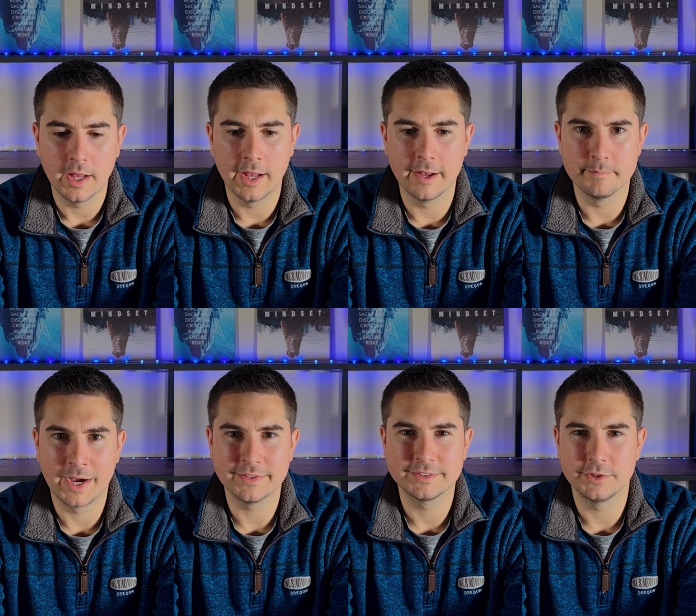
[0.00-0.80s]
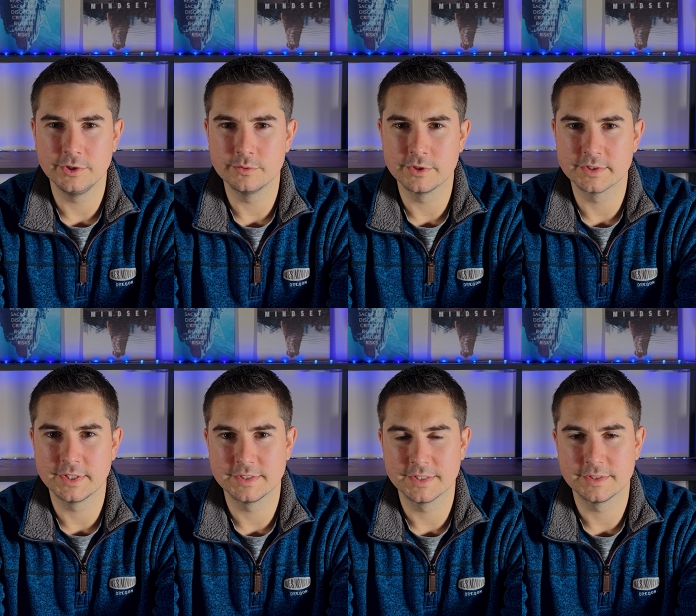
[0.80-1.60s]
I like to use the
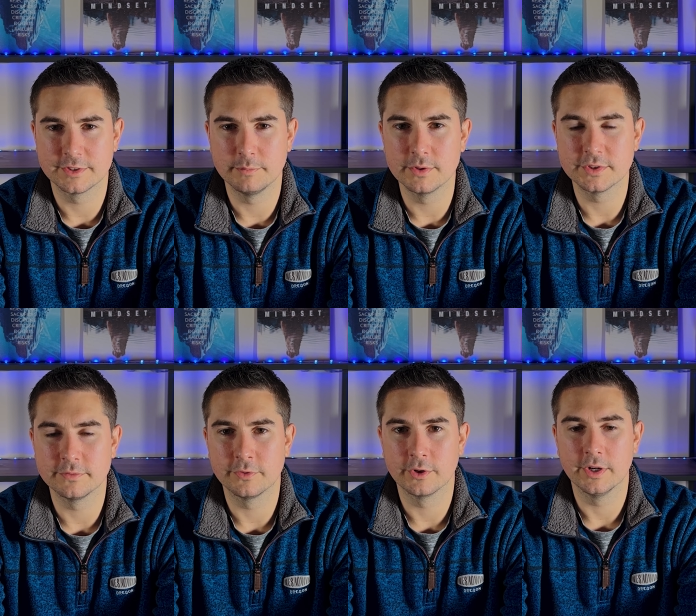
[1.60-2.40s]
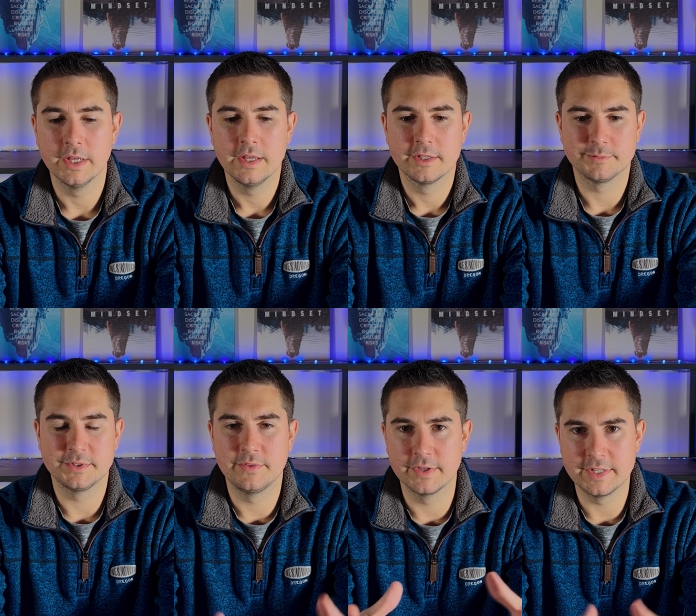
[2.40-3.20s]
statistics mostly for
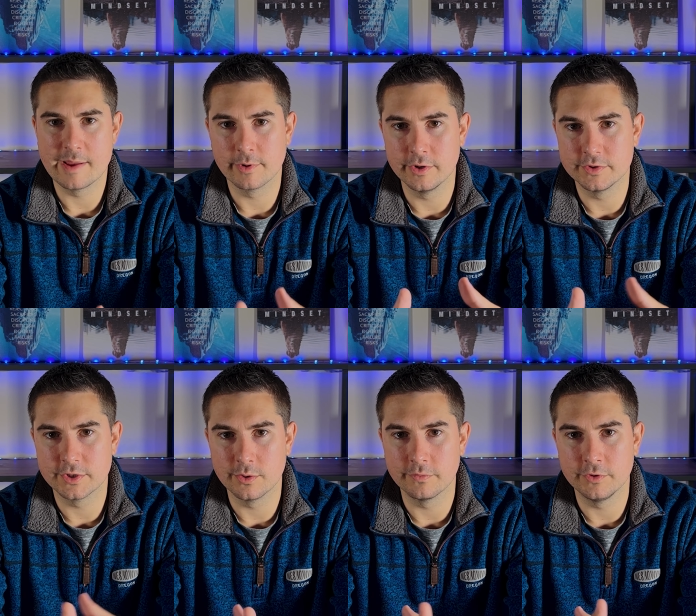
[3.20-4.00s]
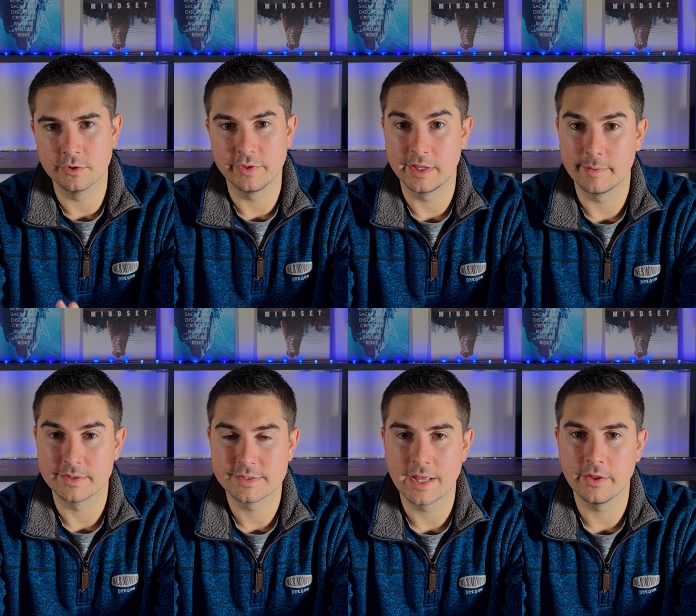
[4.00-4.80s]
specific neighborhoods. So if you're thinking
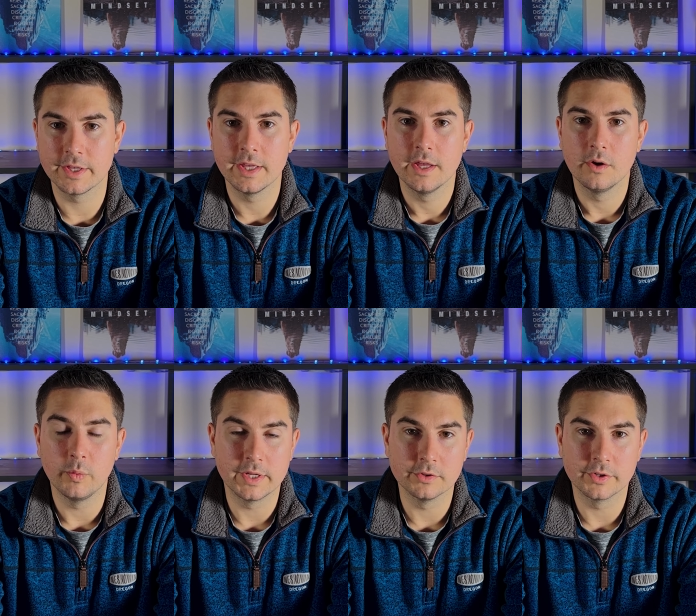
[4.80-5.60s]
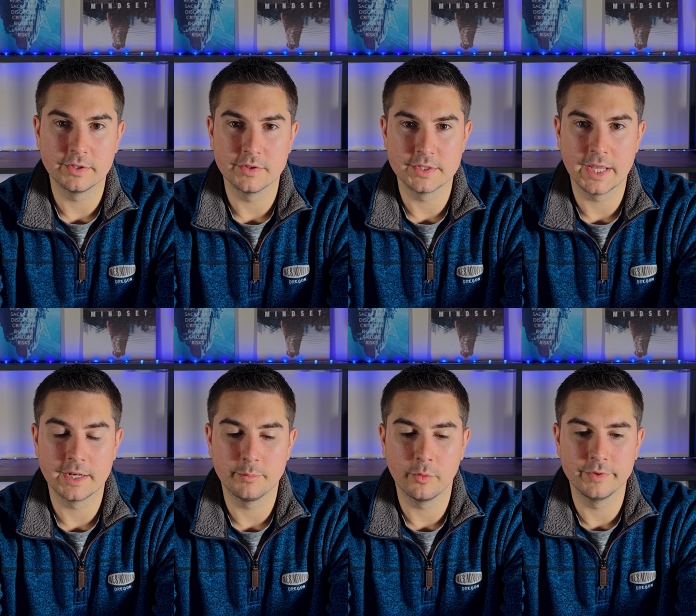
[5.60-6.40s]
about selling, we can look into the
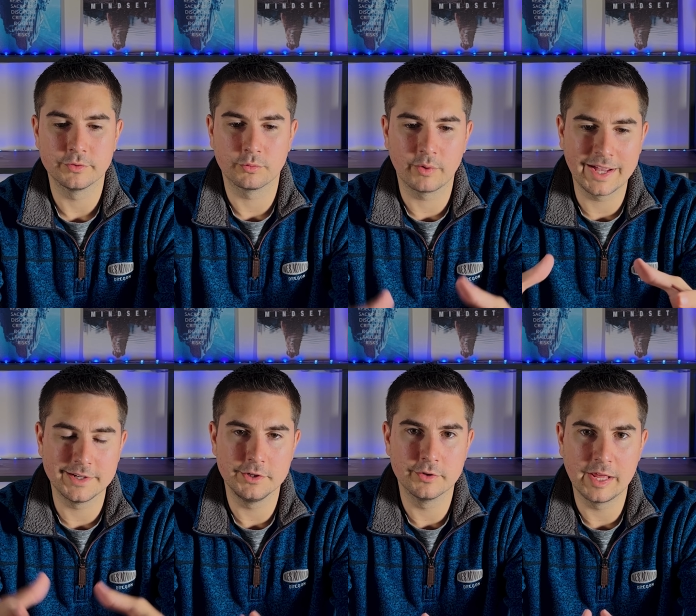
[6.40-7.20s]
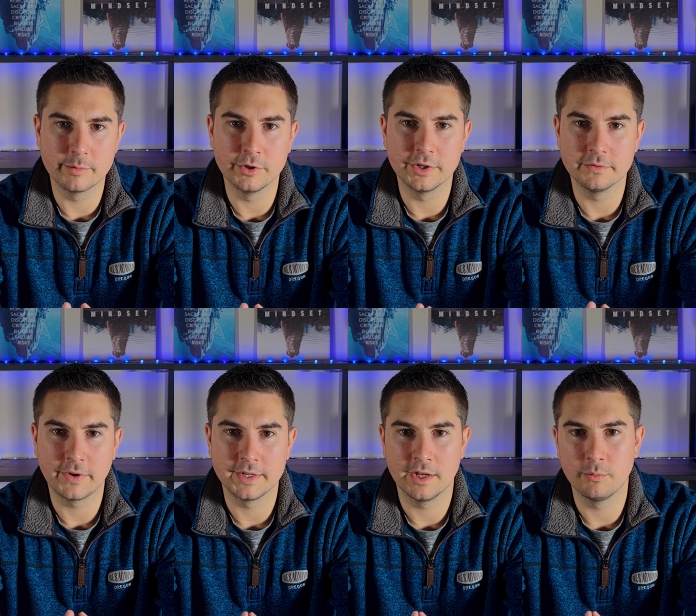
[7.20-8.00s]
data points right in your neighborhood and
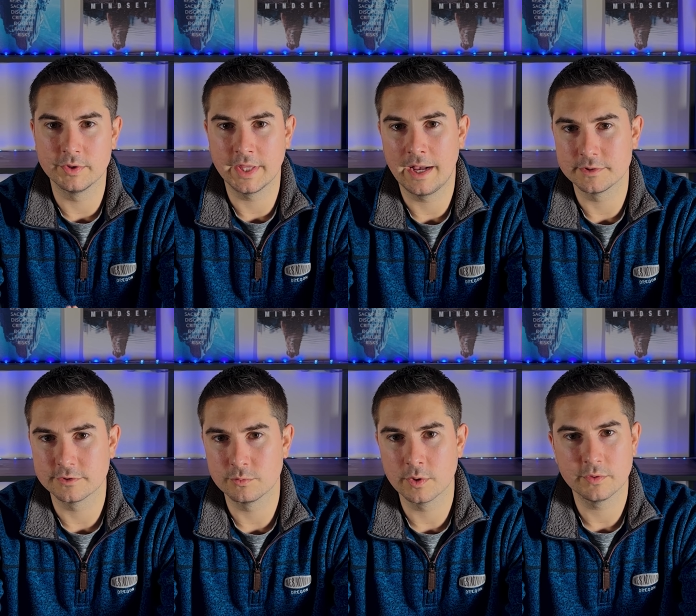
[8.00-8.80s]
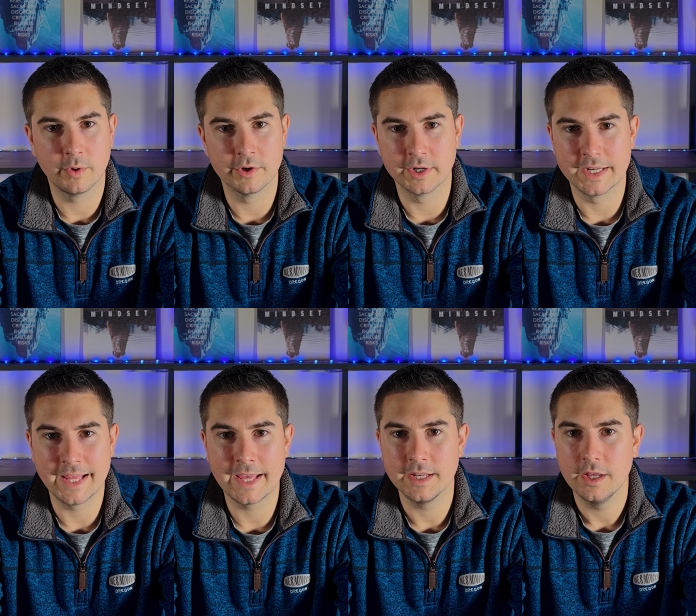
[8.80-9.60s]
find out what the house is worth, what you're going to
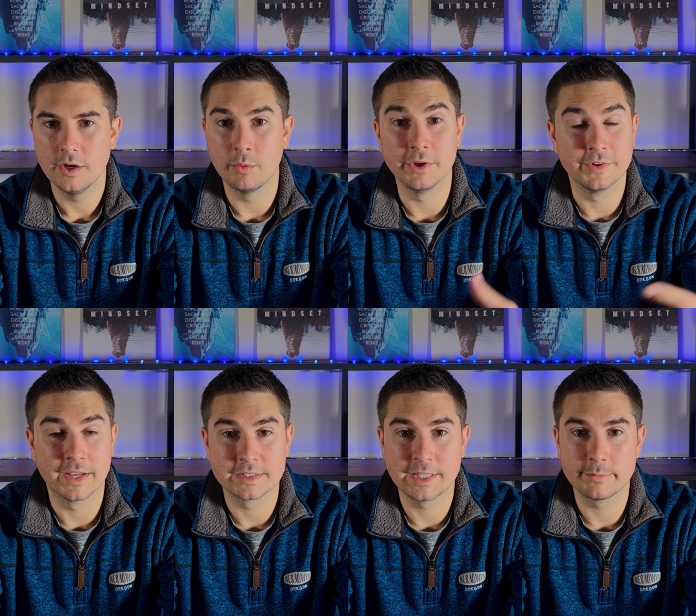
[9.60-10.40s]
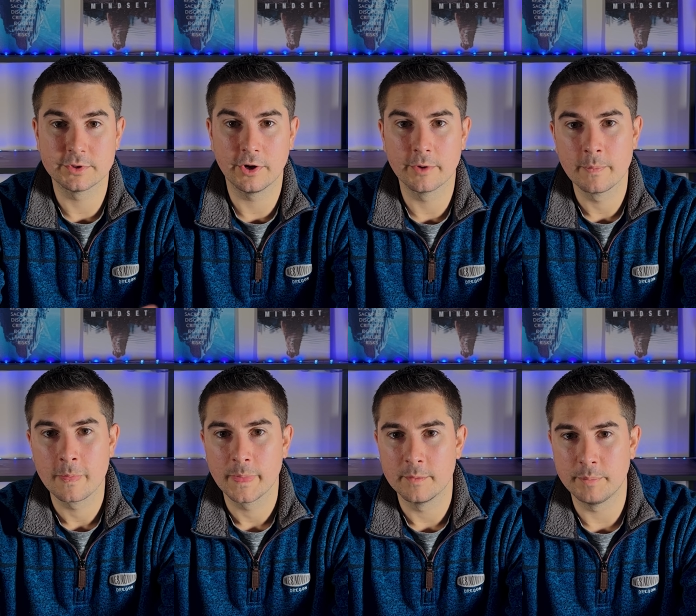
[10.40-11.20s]
net, what your next steps are.
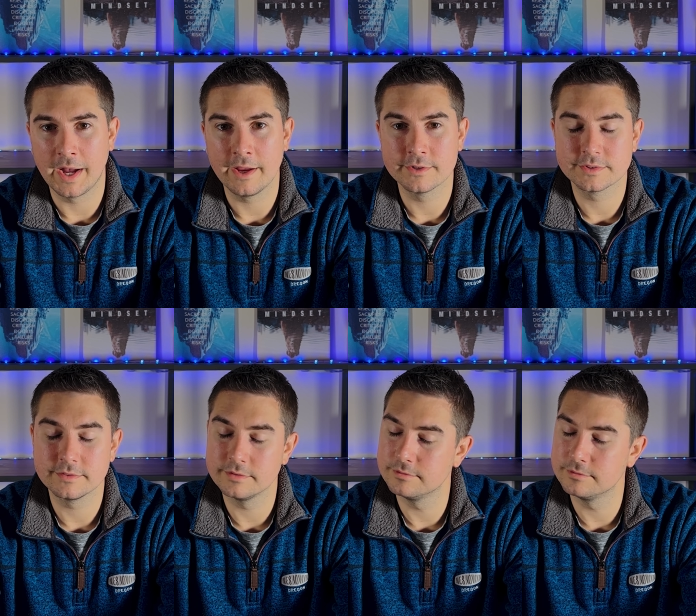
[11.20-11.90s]
Buyers,